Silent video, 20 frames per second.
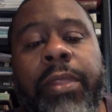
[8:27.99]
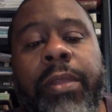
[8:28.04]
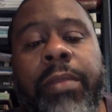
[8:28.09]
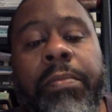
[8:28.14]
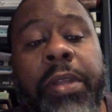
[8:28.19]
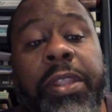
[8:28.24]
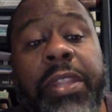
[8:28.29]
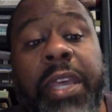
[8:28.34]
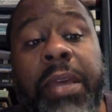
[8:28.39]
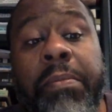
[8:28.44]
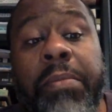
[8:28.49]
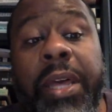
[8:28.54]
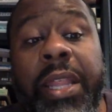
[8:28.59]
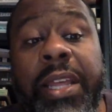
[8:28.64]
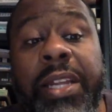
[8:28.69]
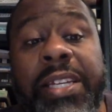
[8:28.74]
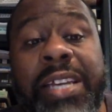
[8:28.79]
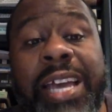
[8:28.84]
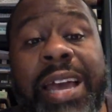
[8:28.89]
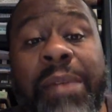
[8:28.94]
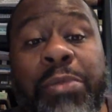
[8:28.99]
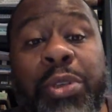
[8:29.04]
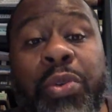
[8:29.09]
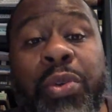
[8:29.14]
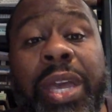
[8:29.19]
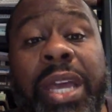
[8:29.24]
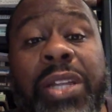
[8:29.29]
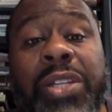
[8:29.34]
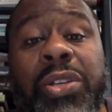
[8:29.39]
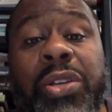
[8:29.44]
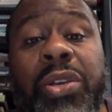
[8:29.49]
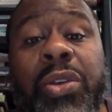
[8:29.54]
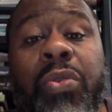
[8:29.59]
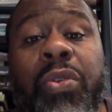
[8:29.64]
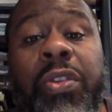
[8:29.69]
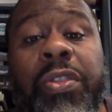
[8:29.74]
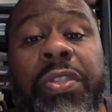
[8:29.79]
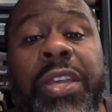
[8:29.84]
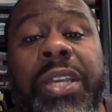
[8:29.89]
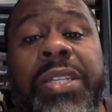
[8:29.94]
But then by the time you get to
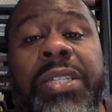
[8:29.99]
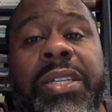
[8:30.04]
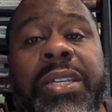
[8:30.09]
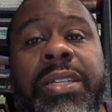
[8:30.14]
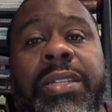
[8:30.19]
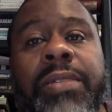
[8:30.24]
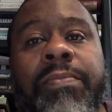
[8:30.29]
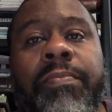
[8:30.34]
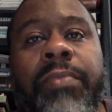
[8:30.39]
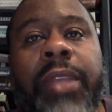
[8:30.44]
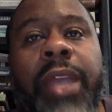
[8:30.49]
your thesis,